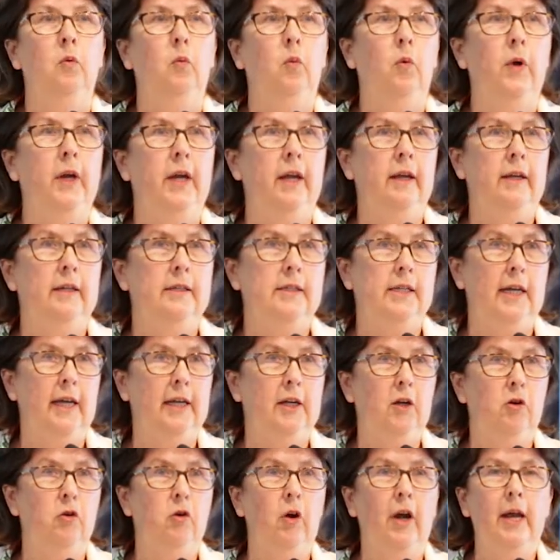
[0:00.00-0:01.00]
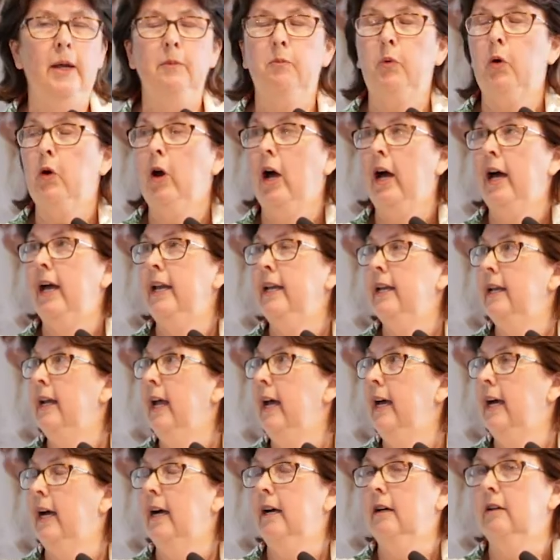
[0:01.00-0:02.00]
we take a great pride in
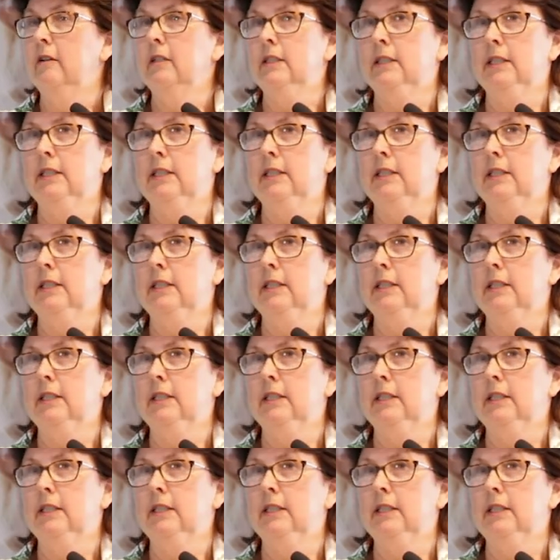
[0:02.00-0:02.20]
how